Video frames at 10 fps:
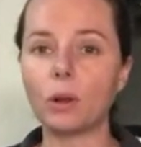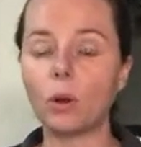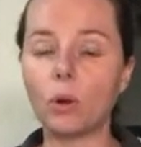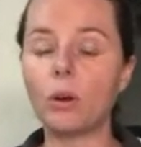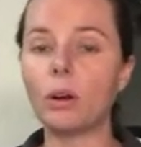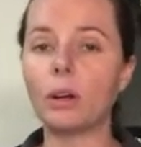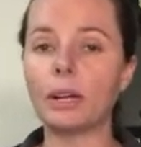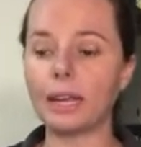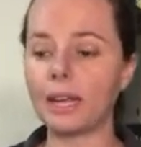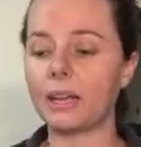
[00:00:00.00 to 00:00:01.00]
or
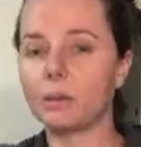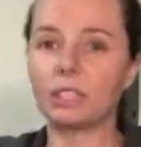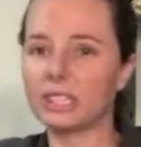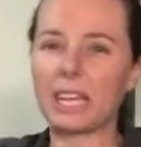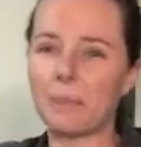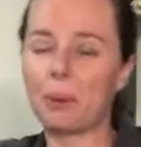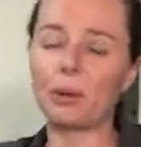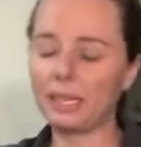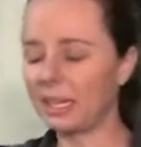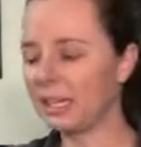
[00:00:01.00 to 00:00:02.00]
he'll just keep
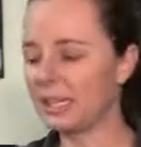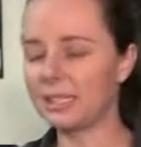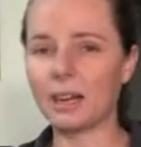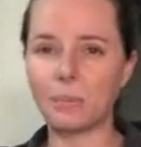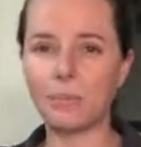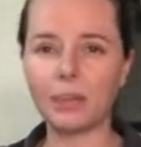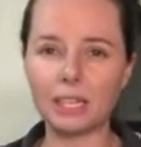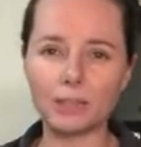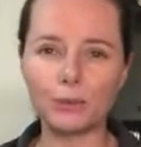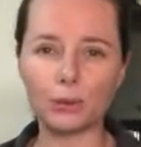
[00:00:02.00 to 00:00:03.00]
pulling his
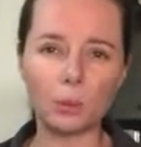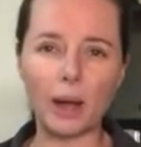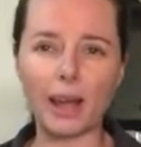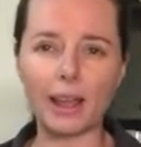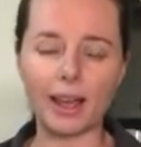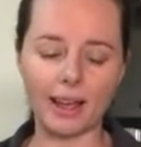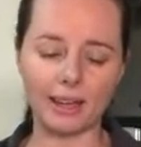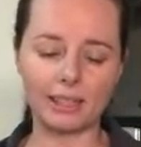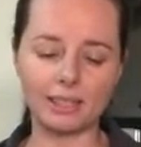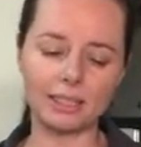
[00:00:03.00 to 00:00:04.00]
foot away,
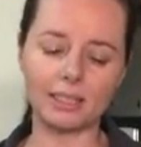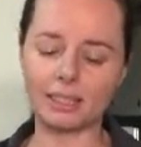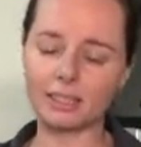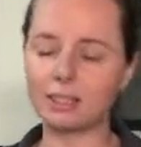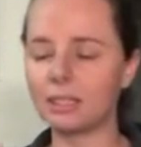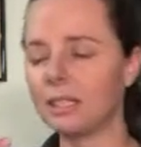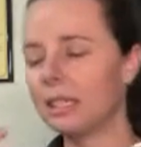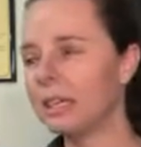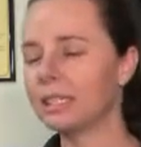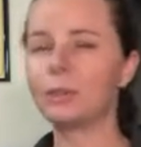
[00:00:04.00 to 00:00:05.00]
and it's
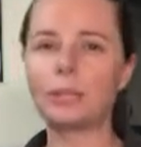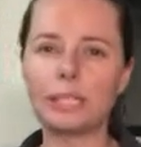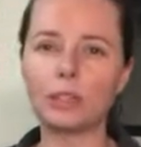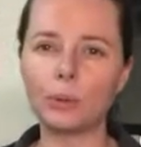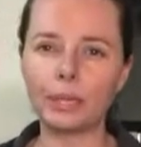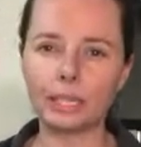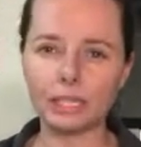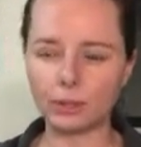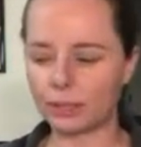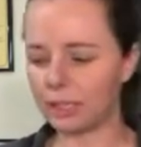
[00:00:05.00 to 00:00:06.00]
really annoying and
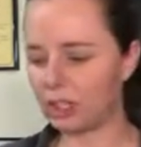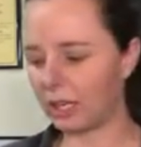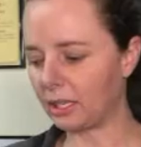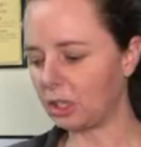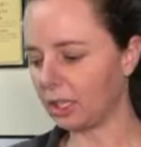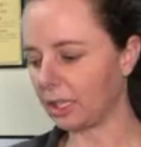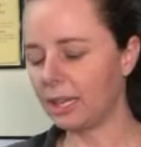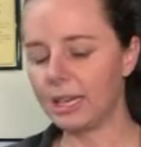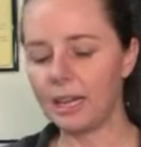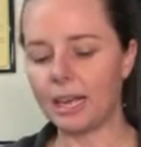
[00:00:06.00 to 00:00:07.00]
it's really challenging.
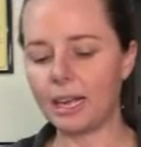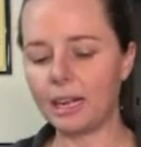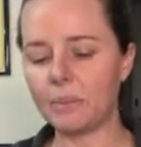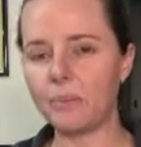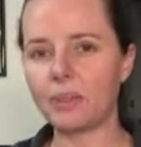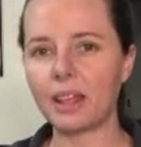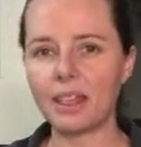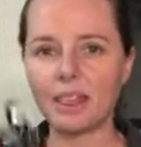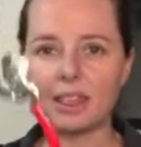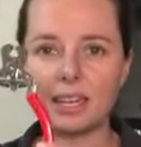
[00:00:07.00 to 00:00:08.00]

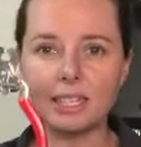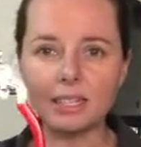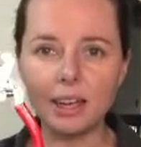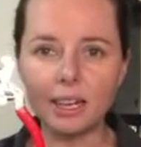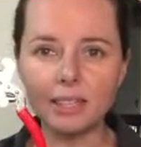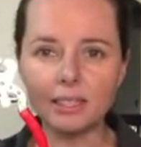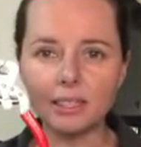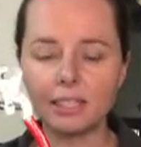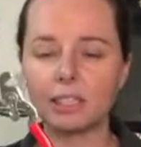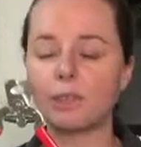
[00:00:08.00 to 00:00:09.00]
These guys,
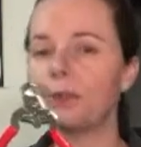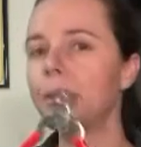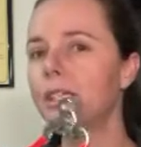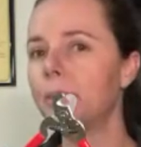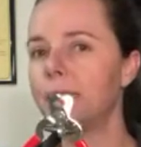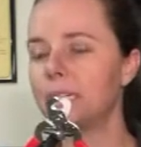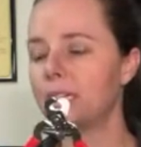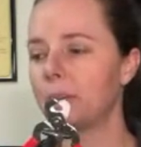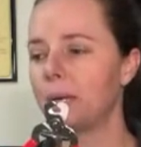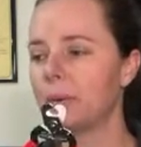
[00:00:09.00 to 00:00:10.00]
so the first time I did
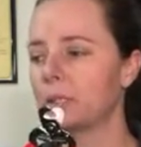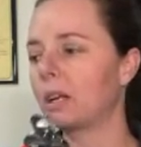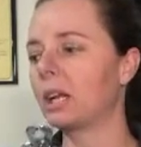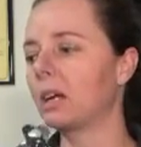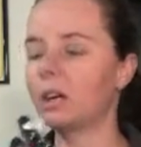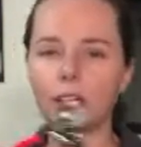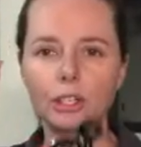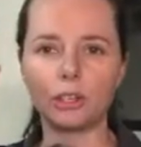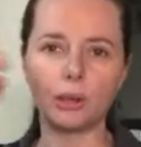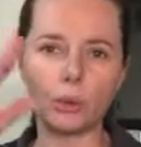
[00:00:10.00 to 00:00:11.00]
them, he was kind of like, oh,
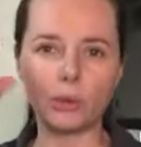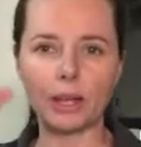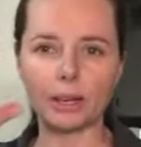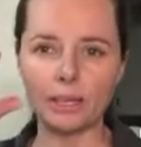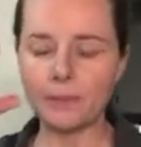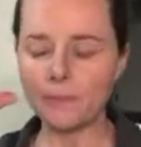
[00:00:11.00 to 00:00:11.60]
you know, all that